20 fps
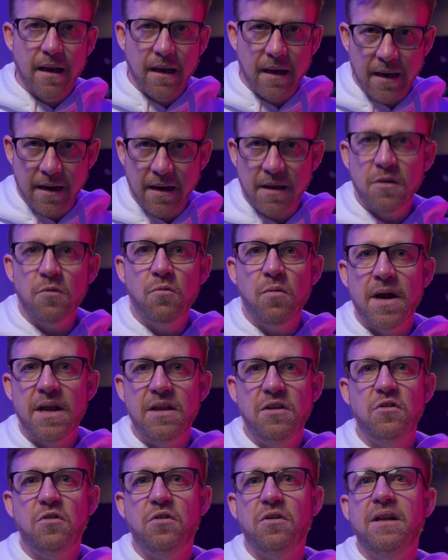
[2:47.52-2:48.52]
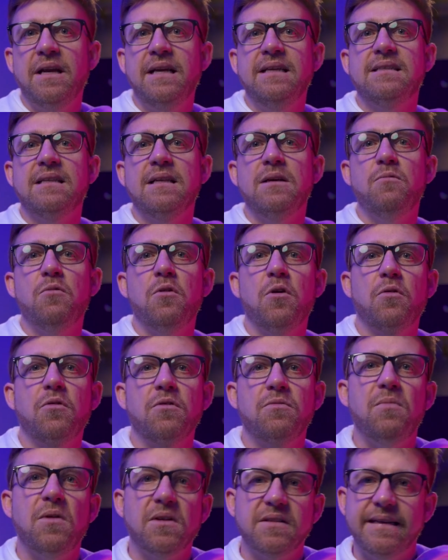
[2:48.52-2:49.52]
Another way you could easily work with
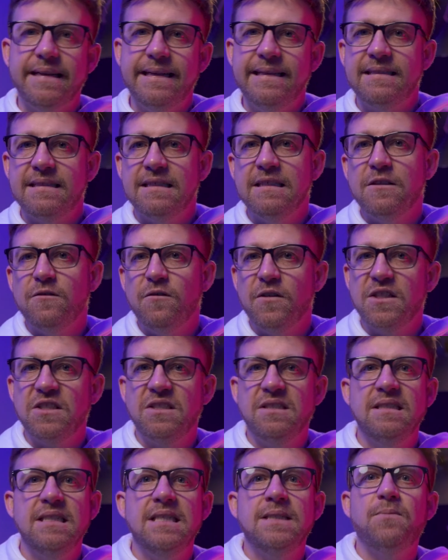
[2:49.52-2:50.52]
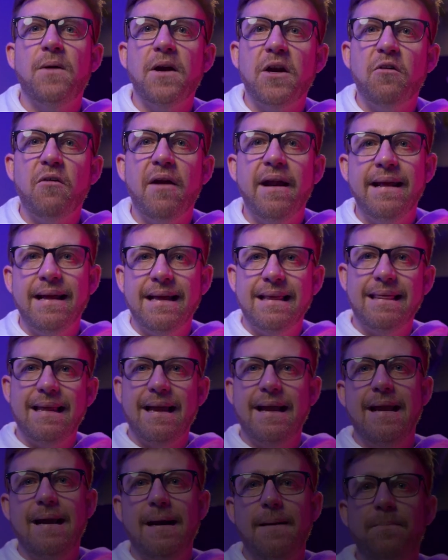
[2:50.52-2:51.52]
multi-instance fixtures is by creating a
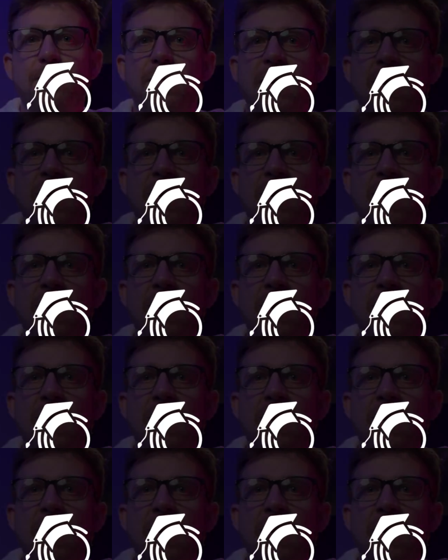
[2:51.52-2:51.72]
layout.